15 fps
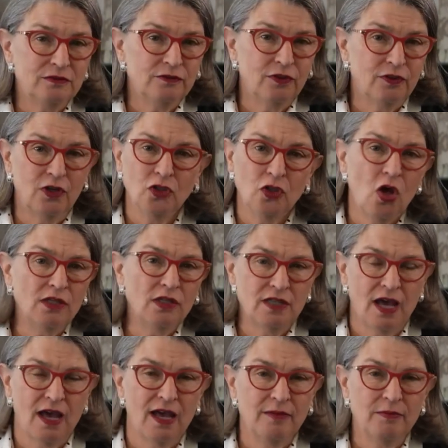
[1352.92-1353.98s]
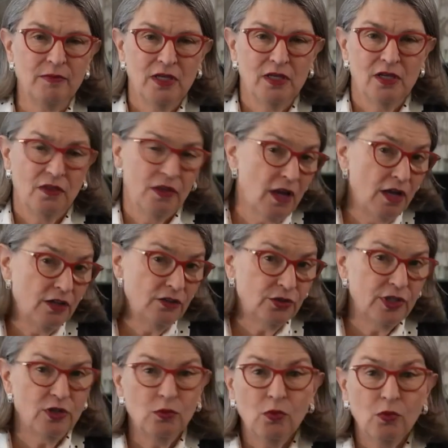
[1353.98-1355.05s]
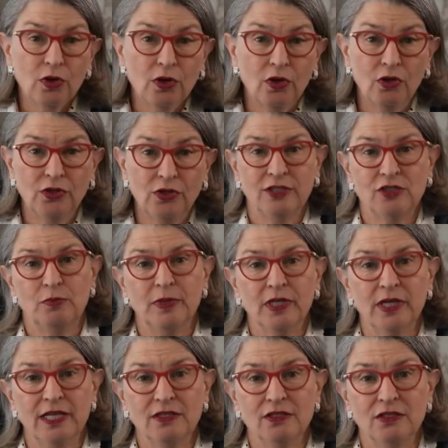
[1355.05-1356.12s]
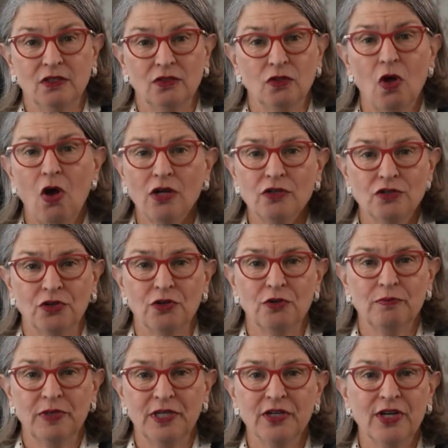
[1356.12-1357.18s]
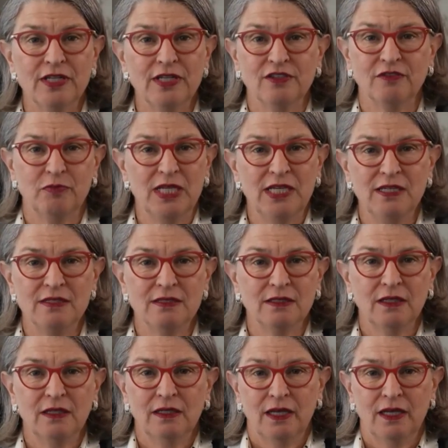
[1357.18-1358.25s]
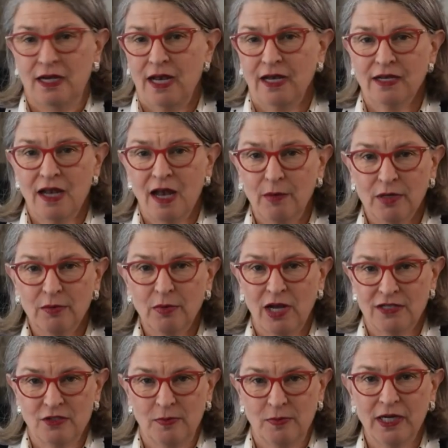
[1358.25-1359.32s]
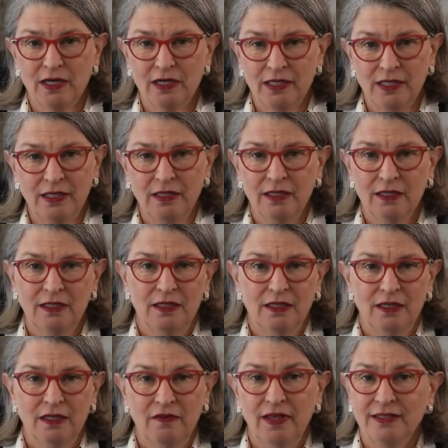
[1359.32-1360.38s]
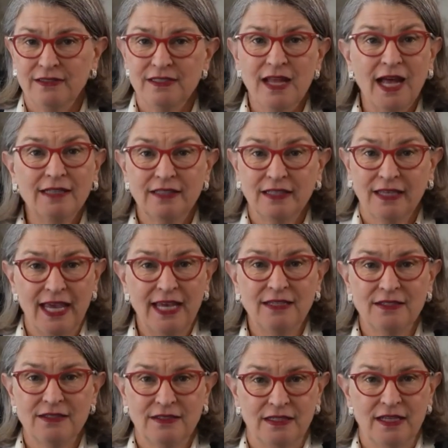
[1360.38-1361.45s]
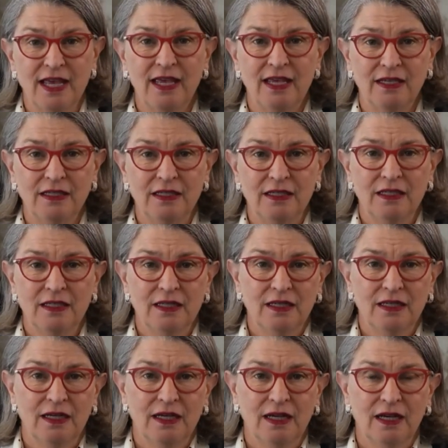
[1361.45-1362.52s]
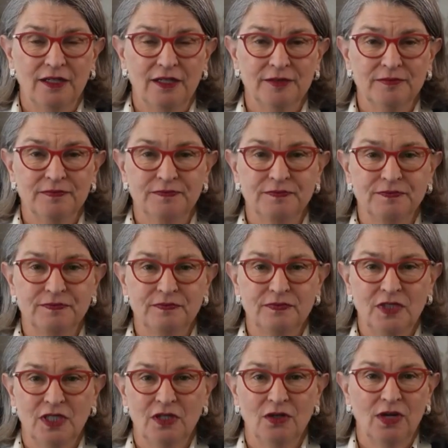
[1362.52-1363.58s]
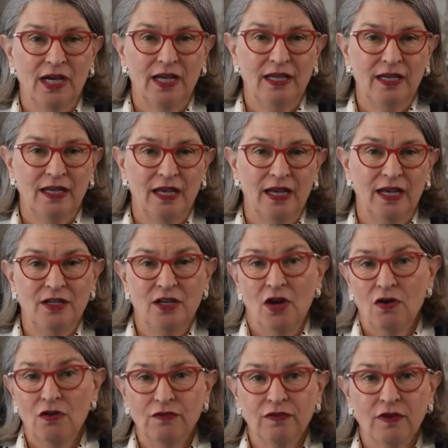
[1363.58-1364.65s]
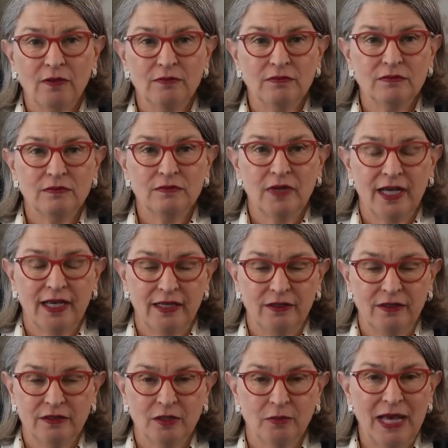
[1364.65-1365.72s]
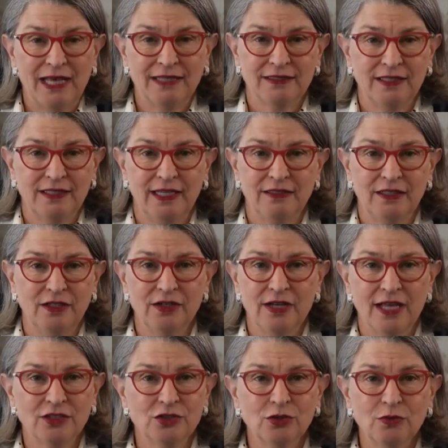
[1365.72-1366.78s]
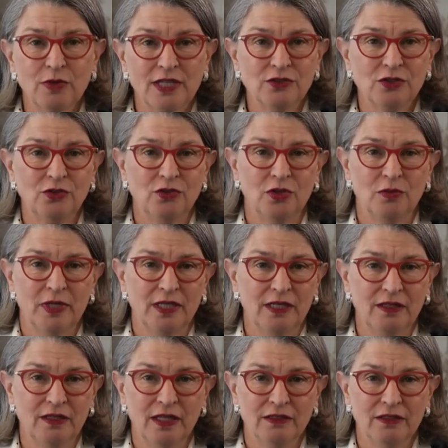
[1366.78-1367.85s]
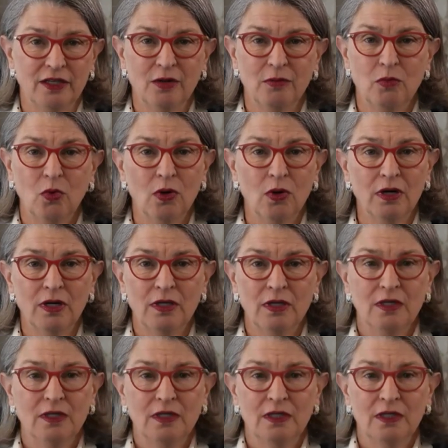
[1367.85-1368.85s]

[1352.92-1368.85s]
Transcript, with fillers: for a long time, the country, the world experienced long term periods of peace and economic prosperity. That's not the case today. Um, you know, I, I know from my capacity at the International Rescue Committee that there are more